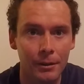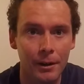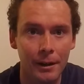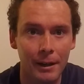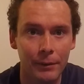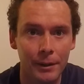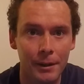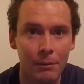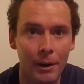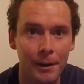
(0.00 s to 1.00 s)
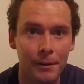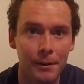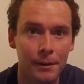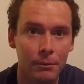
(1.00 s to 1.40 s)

not having any weight on her.